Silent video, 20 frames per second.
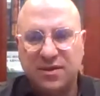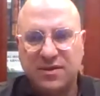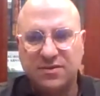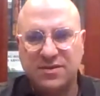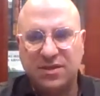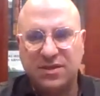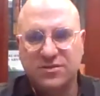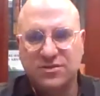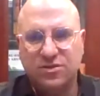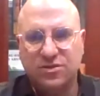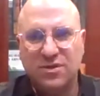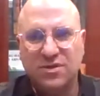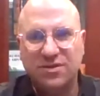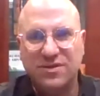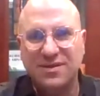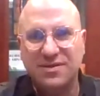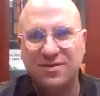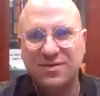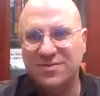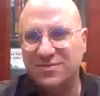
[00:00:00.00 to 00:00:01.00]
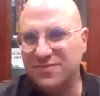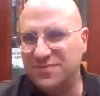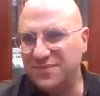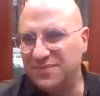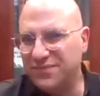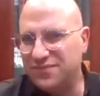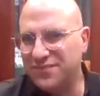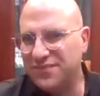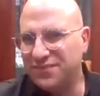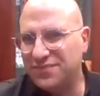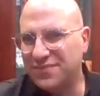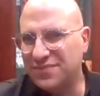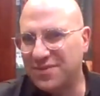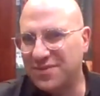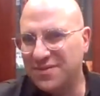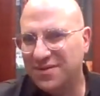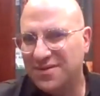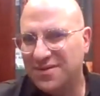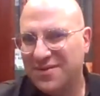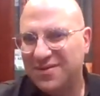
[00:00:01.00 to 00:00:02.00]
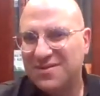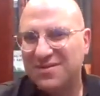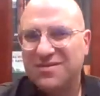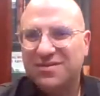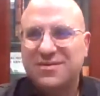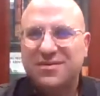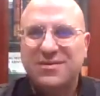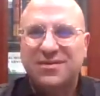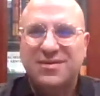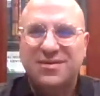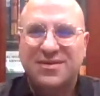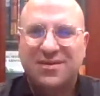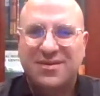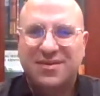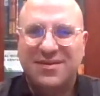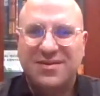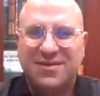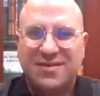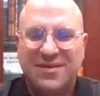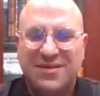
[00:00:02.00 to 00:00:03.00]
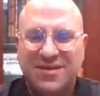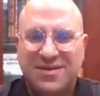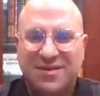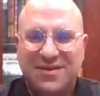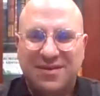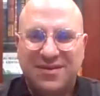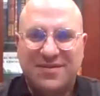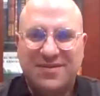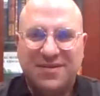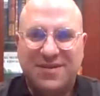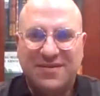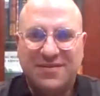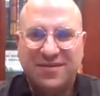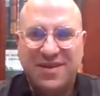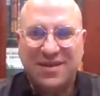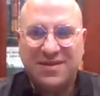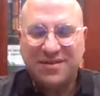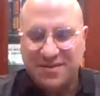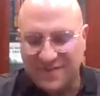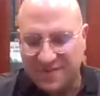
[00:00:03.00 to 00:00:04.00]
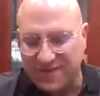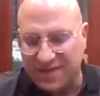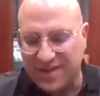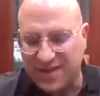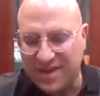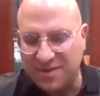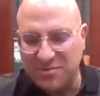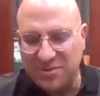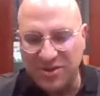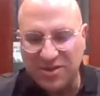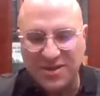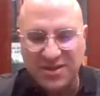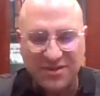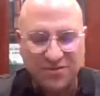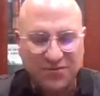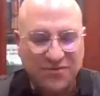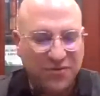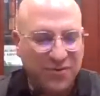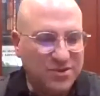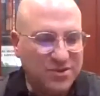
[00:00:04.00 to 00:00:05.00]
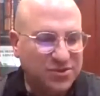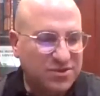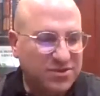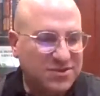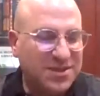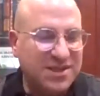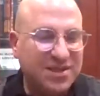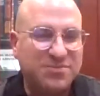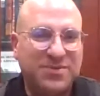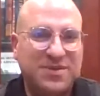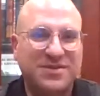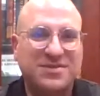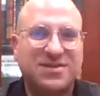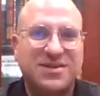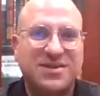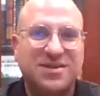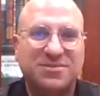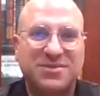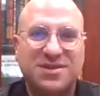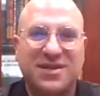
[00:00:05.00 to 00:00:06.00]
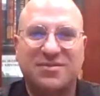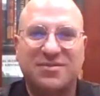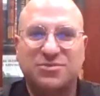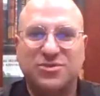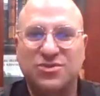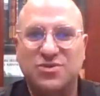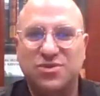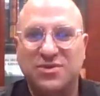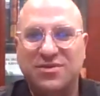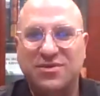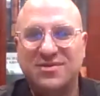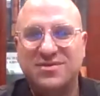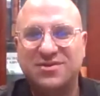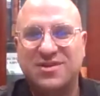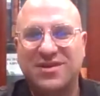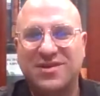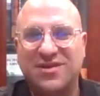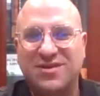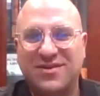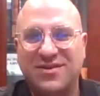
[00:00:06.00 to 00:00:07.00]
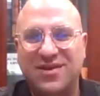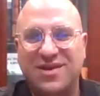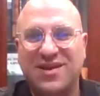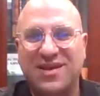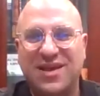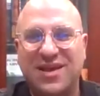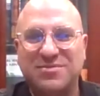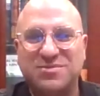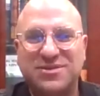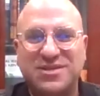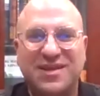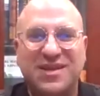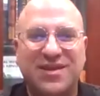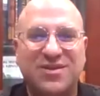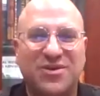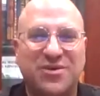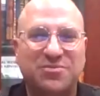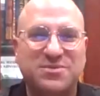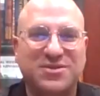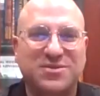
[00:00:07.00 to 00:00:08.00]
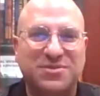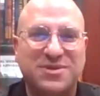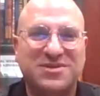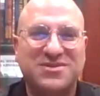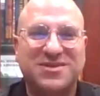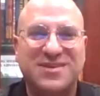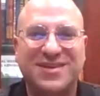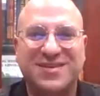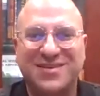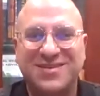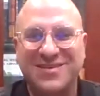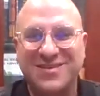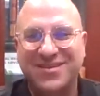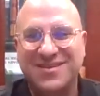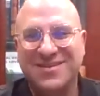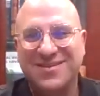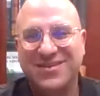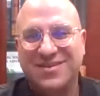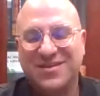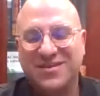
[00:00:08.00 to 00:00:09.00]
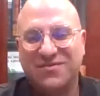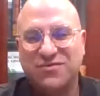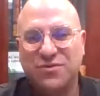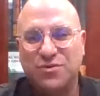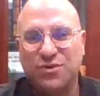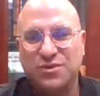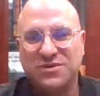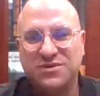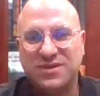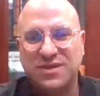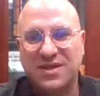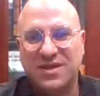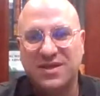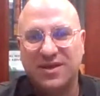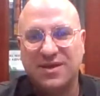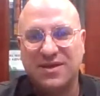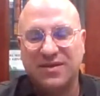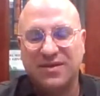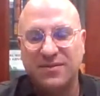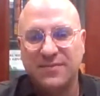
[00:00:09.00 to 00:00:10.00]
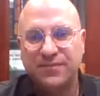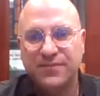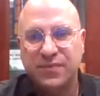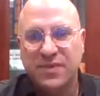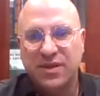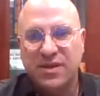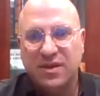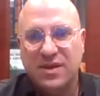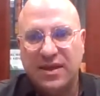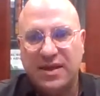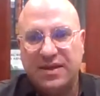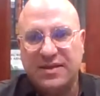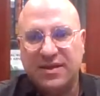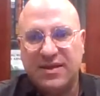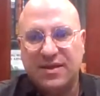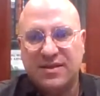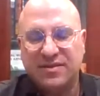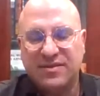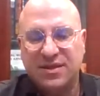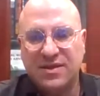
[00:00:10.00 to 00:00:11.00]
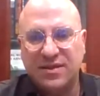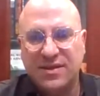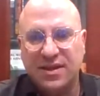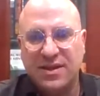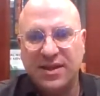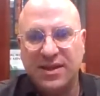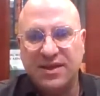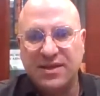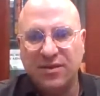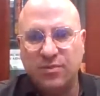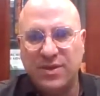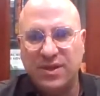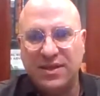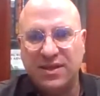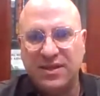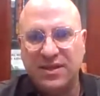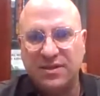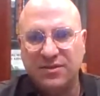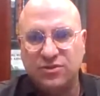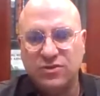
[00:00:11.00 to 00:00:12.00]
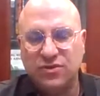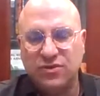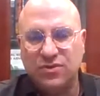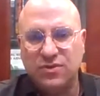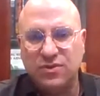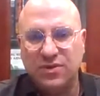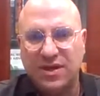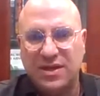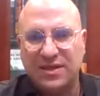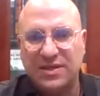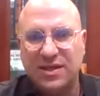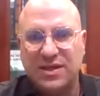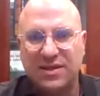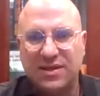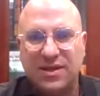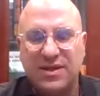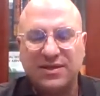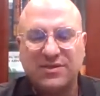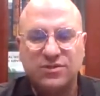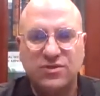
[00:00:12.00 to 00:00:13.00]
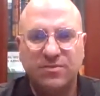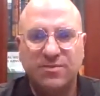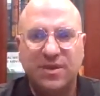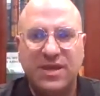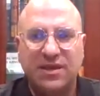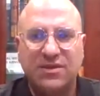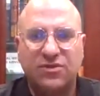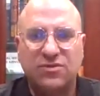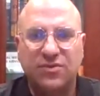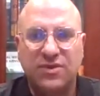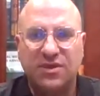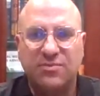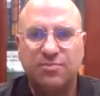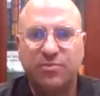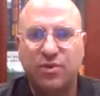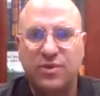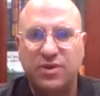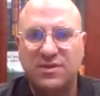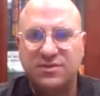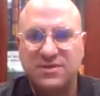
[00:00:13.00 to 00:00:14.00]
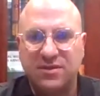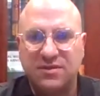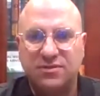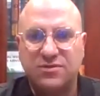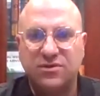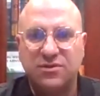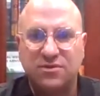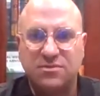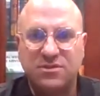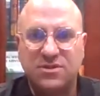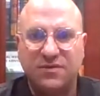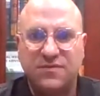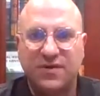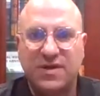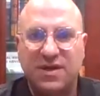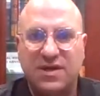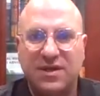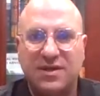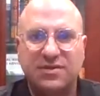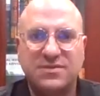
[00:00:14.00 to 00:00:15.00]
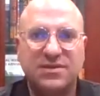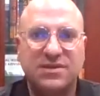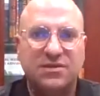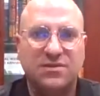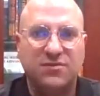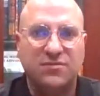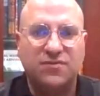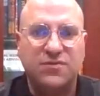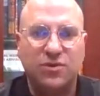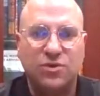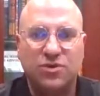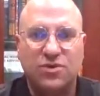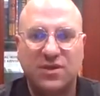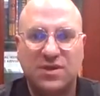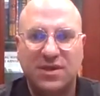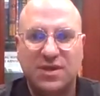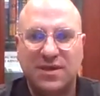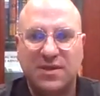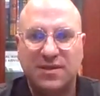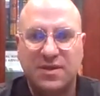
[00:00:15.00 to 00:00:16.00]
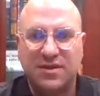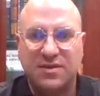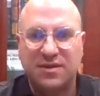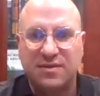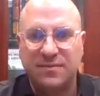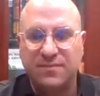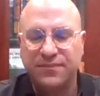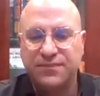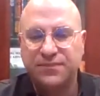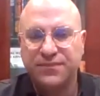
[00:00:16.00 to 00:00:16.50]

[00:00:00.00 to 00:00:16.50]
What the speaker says: little sleep over a year. I'm surprised. Exactly. So I am looking forward to sleeping sometime soon. So I am staying optimistic, of course. I think, Eleni, we need to. I'd like to make 3 points in terms of how I see the future here.